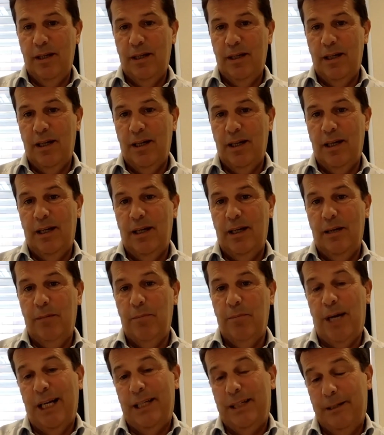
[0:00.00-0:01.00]
Uh,
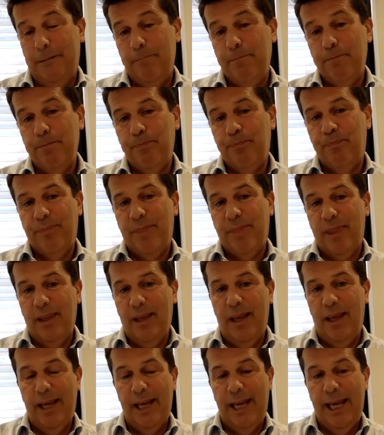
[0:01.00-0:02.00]
but
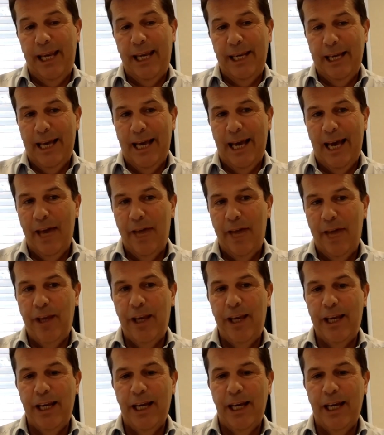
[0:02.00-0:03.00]
again, I
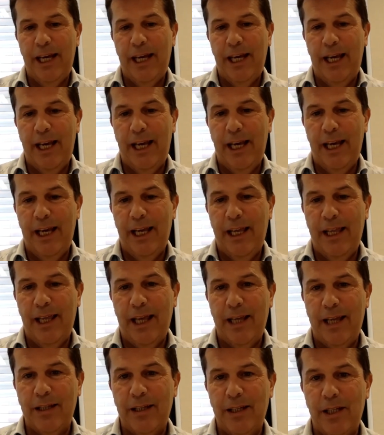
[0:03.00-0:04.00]
think uh, uh,
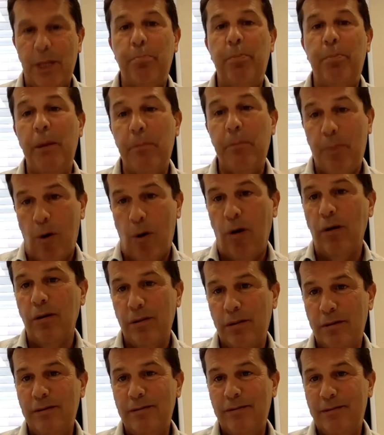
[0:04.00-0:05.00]
that uh, the people
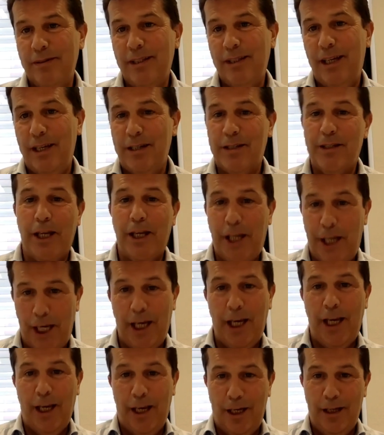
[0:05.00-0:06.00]
is the key.